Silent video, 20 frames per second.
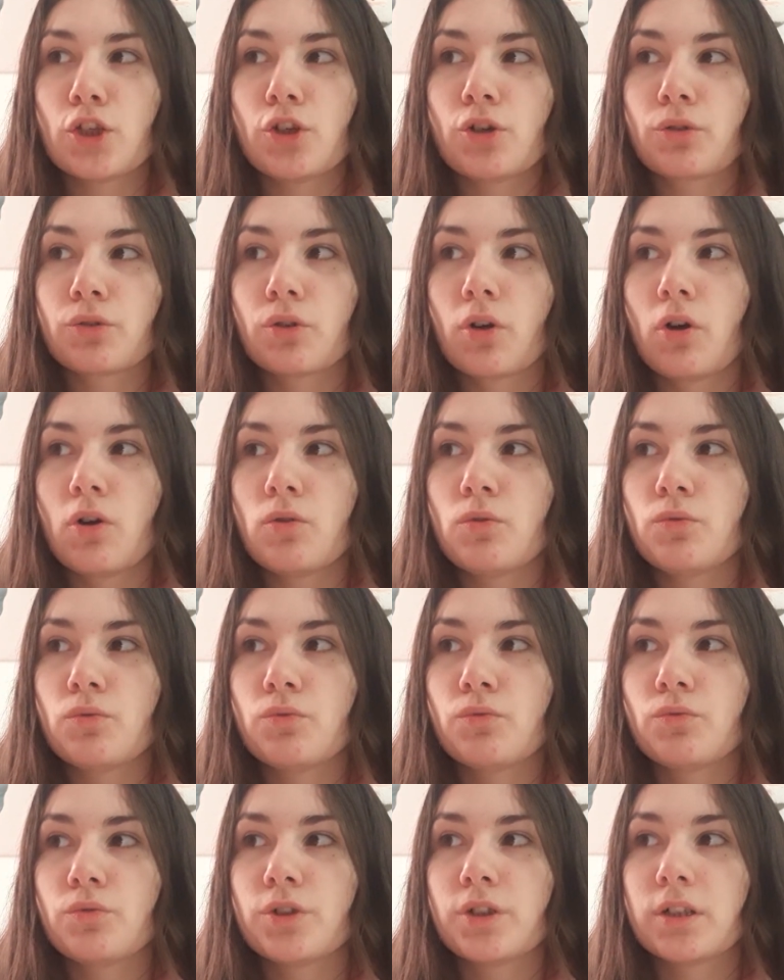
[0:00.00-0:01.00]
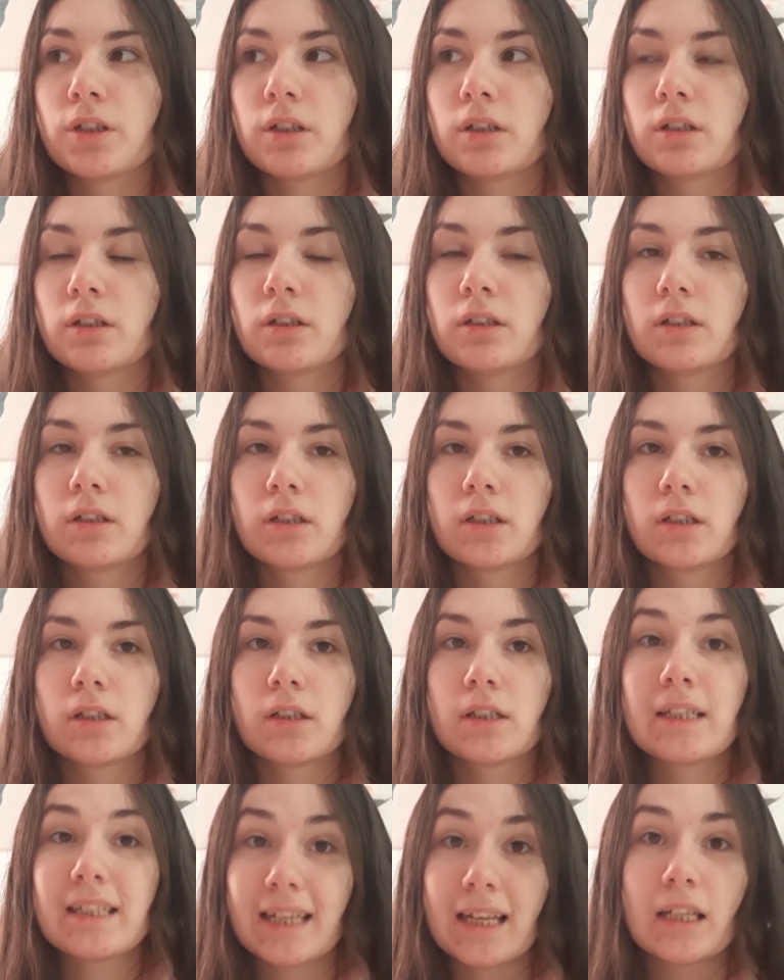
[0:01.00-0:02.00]
your own
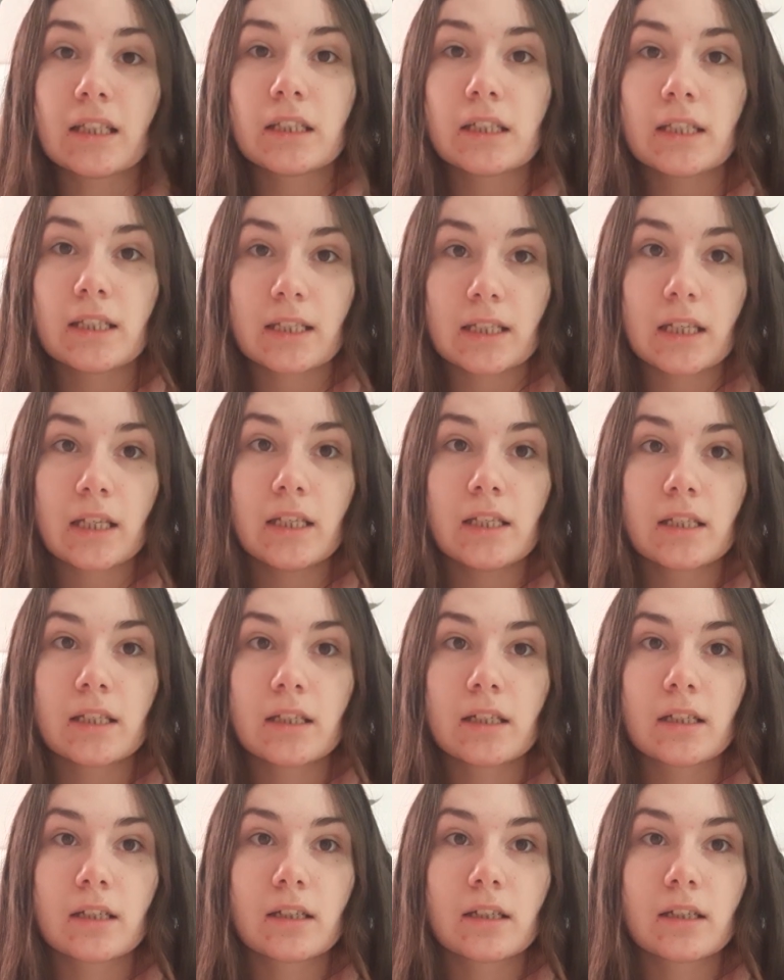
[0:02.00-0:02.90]
tendencies.